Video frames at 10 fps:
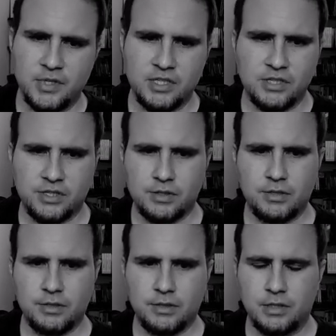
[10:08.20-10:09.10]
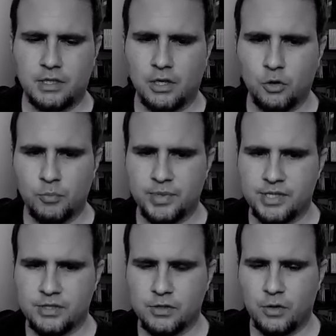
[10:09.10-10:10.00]
this loop
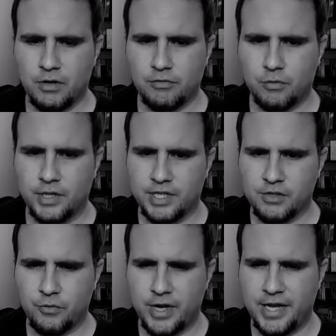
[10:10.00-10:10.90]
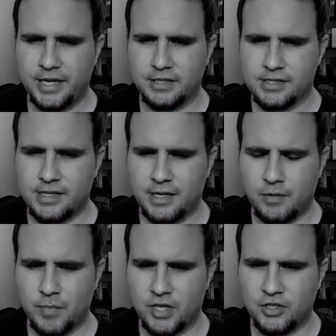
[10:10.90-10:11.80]
is going through and it's creating a
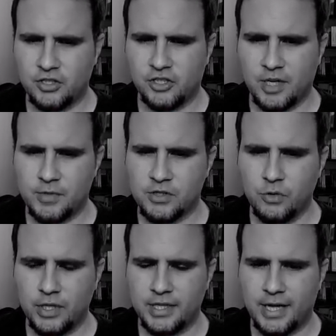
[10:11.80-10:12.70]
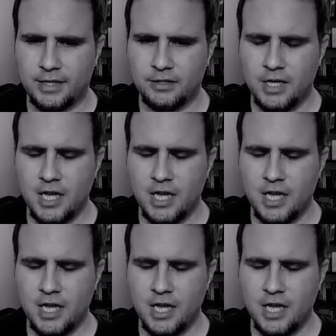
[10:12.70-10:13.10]
static mesh. Each time it's doing that,